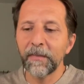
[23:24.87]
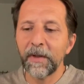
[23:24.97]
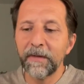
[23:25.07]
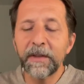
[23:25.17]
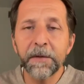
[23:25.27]

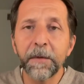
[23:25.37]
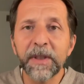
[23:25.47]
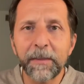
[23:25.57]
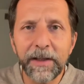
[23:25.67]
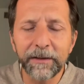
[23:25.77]
This is
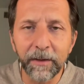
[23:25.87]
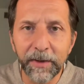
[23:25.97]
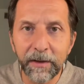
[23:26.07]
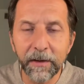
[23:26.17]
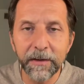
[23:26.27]
fundamental
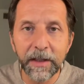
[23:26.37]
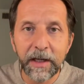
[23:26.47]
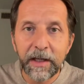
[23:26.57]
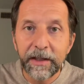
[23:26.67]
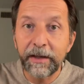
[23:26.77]
because
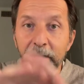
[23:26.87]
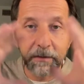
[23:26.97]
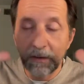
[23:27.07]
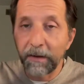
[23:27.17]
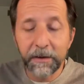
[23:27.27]
there are
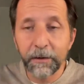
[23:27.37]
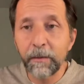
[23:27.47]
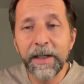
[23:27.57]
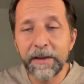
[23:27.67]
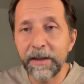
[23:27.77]
there are so
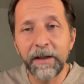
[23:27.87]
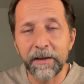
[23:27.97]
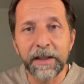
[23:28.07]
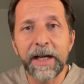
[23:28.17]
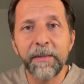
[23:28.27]
many
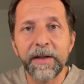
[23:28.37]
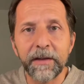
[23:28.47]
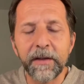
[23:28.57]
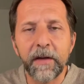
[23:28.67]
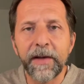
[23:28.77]
things and elements
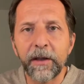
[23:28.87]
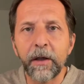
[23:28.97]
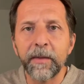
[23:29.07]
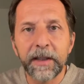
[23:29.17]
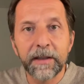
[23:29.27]
in the Divine
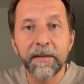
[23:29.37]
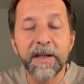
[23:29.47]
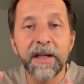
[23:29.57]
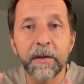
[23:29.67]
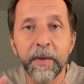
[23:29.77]
Comedy.
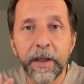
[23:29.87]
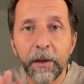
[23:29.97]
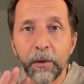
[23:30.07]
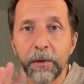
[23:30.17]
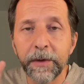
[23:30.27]
Sometimes we
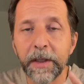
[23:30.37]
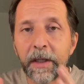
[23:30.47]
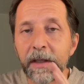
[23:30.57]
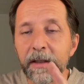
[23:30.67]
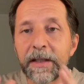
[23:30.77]
lose
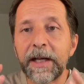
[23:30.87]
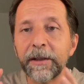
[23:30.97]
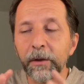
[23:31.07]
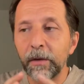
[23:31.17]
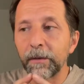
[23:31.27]

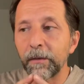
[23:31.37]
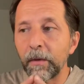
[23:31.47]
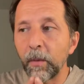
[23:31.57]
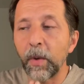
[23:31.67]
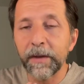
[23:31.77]
sight of
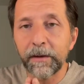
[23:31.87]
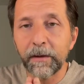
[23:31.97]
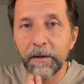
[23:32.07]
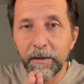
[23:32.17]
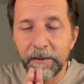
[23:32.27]
what
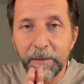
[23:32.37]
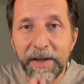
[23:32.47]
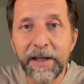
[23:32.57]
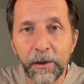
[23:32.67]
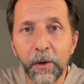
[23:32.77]
the
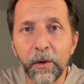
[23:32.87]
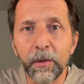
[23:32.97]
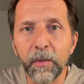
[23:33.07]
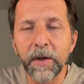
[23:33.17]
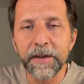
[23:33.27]
main goal
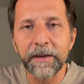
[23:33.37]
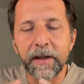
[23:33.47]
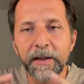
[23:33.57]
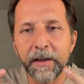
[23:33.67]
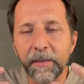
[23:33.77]
was. The,
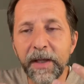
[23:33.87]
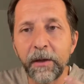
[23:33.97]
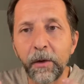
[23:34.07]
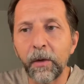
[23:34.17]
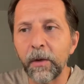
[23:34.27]
the, the main
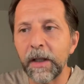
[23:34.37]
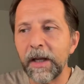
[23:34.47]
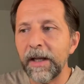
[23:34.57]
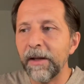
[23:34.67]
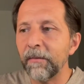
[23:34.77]
goal
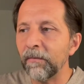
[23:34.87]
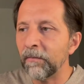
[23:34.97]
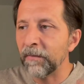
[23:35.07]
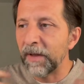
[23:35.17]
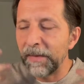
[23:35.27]

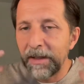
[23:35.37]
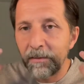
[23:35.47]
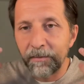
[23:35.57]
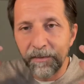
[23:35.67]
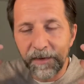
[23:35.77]
and the
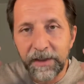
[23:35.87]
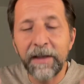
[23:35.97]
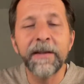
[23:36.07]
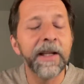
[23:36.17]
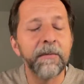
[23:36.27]
main
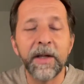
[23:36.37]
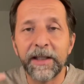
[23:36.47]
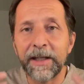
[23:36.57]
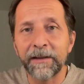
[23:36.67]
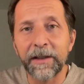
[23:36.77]
thing that really
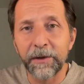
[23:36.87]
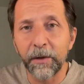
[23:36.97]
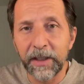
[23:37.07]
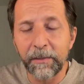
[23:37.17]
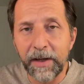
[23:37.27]
Dante is
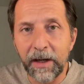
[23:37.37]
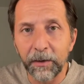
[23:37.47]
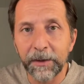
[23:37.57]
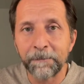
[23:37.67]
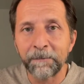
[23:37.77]
talking about.